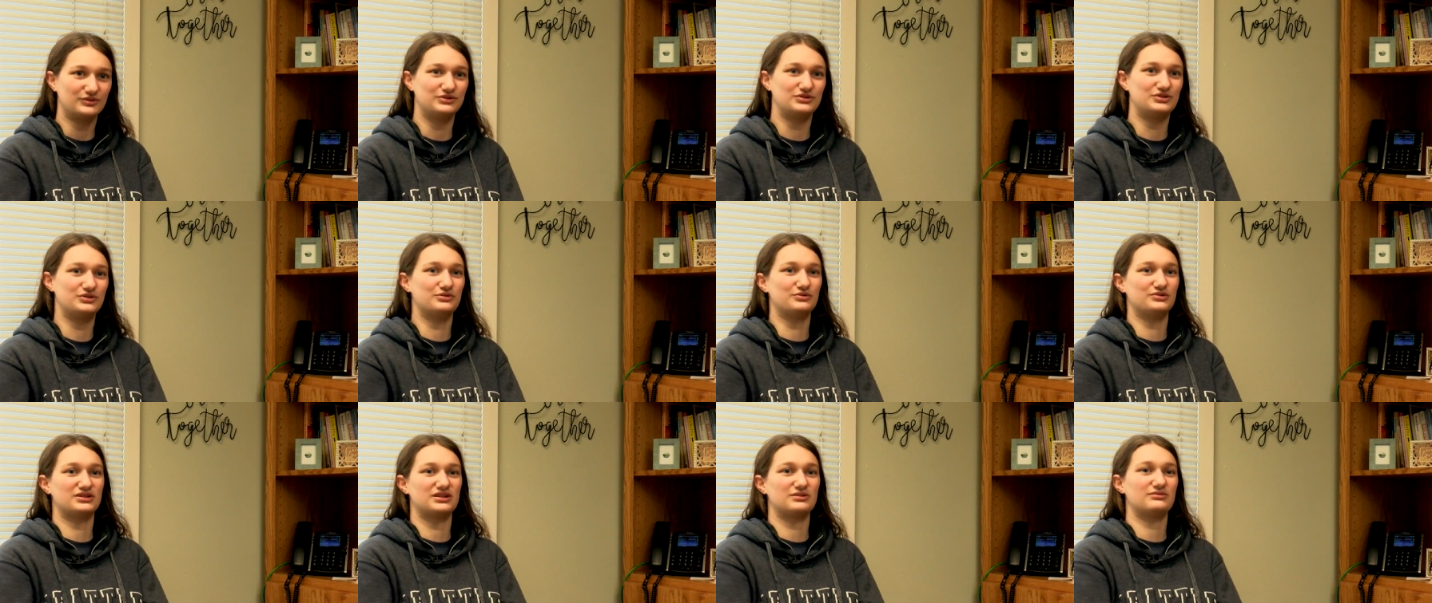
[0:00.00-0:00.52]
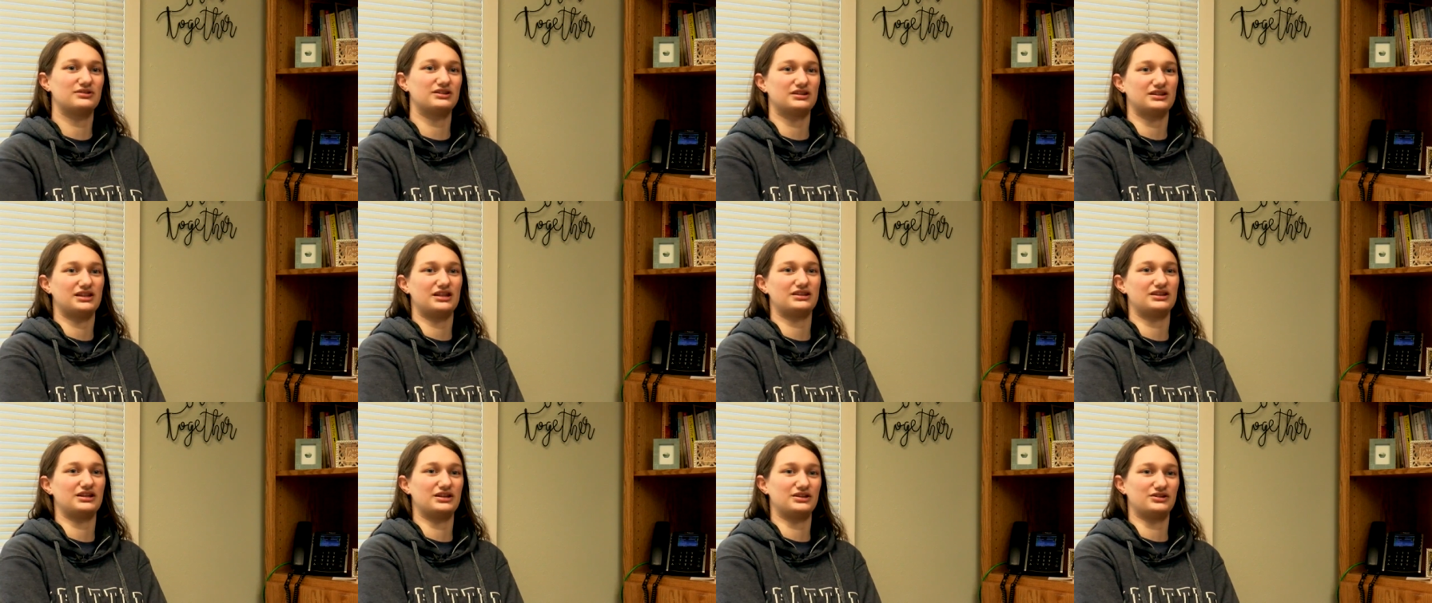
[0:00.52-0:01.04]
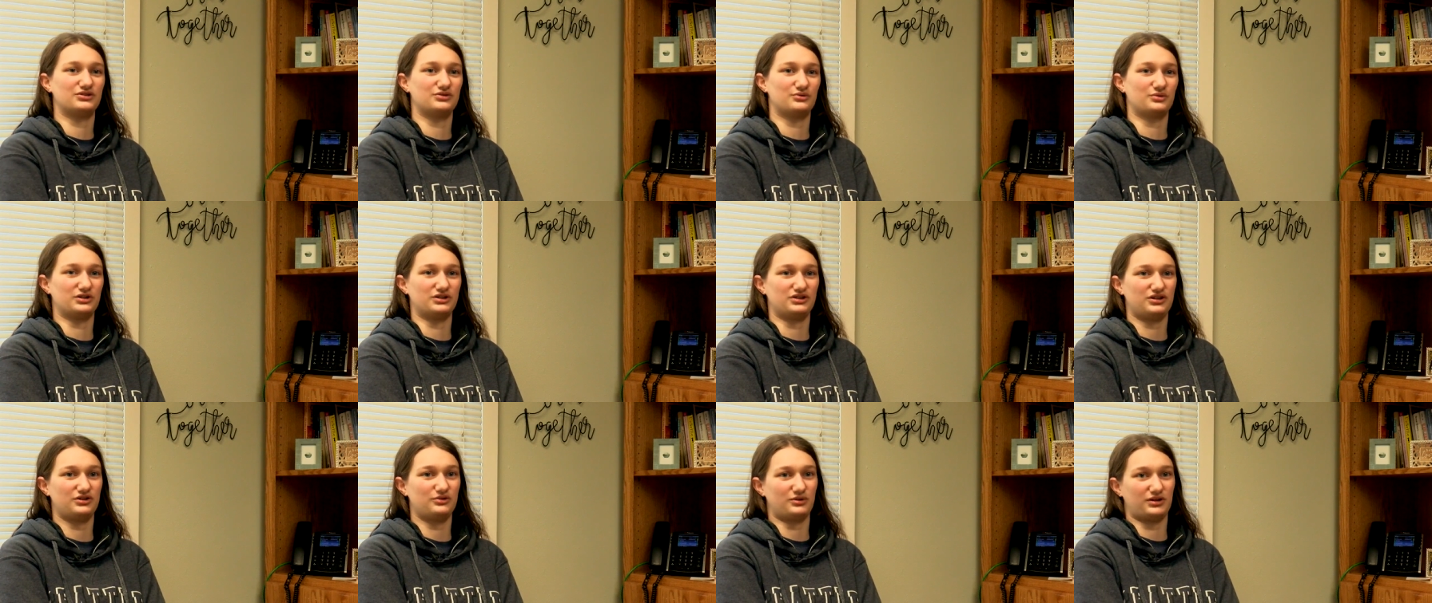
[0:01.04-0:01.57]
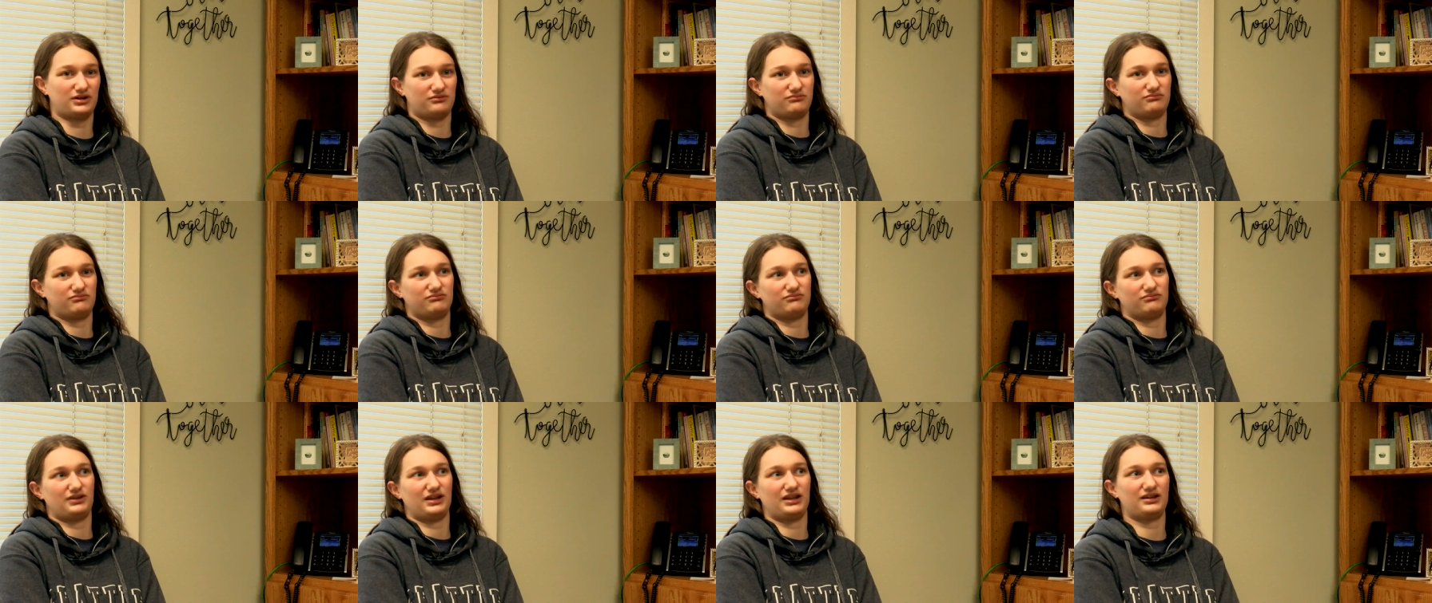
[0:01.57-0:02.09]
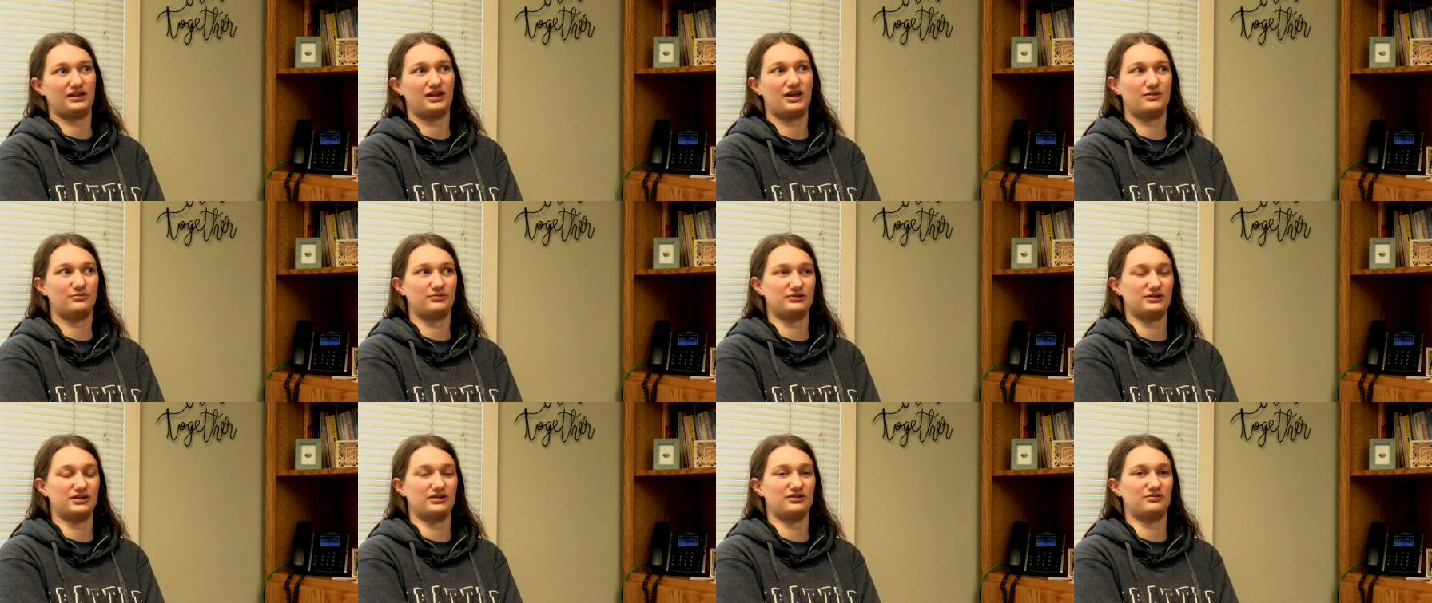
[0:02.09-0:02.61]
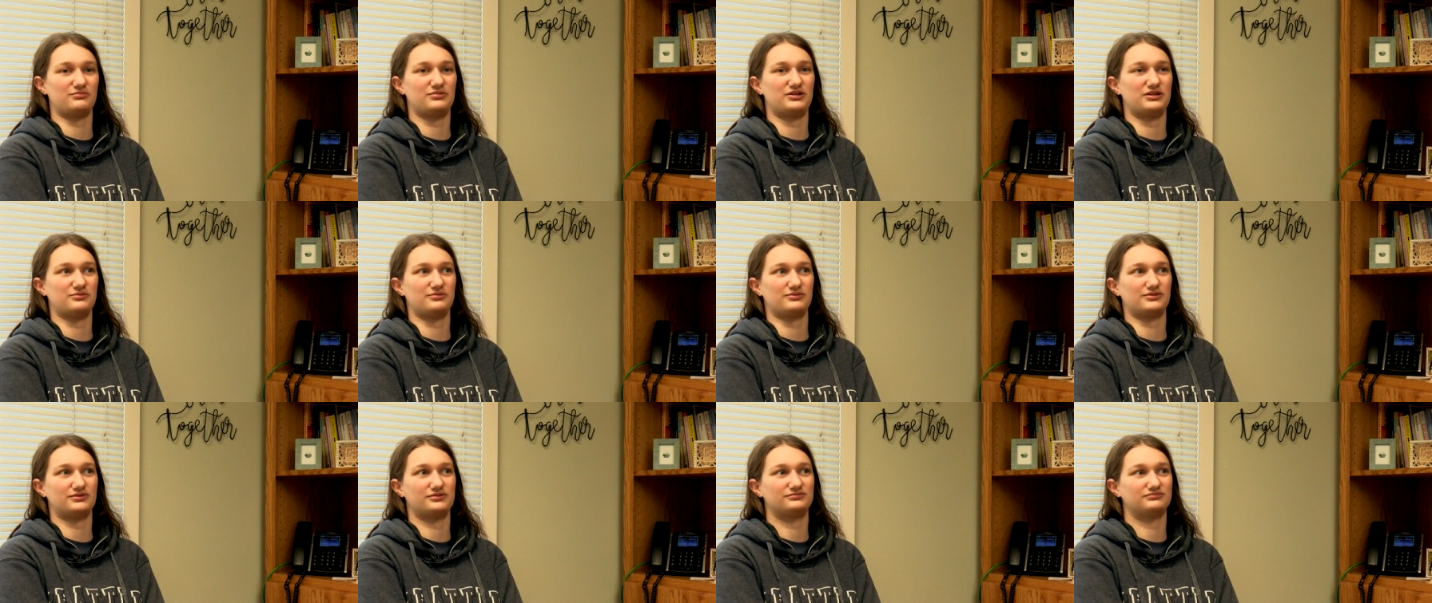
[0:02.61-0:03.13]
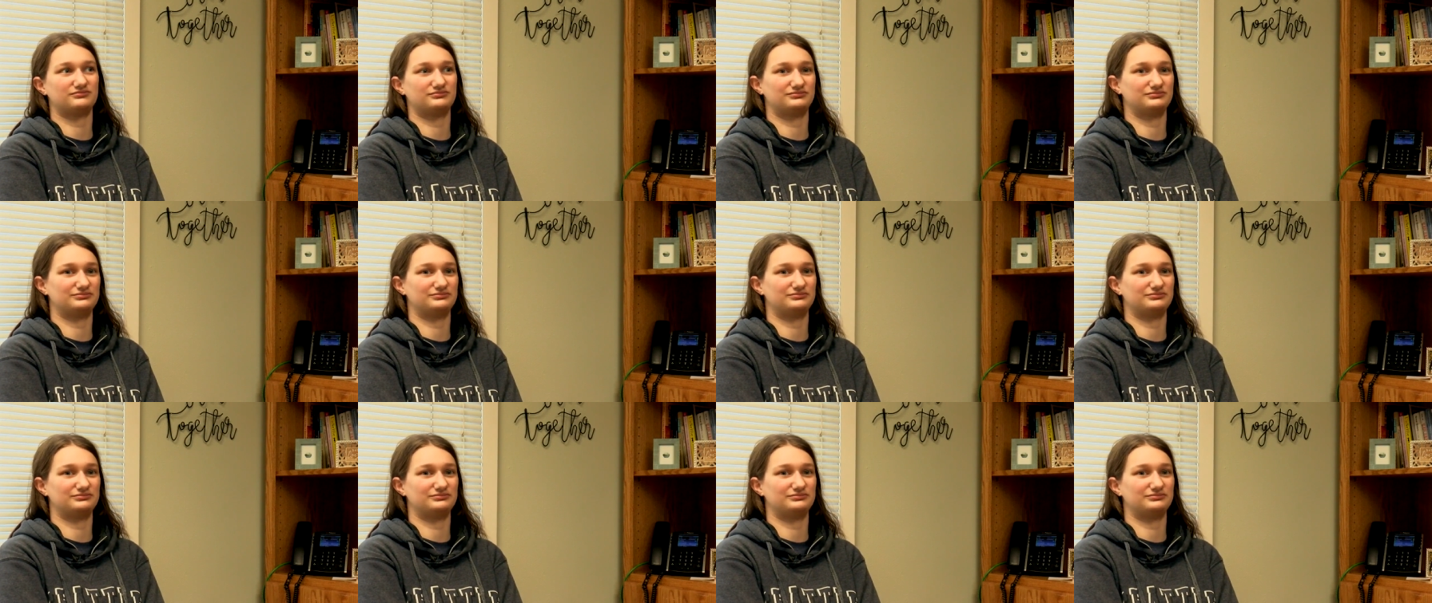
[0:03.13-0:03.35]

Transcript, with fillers: do something that they enjoy doing, like helping other people.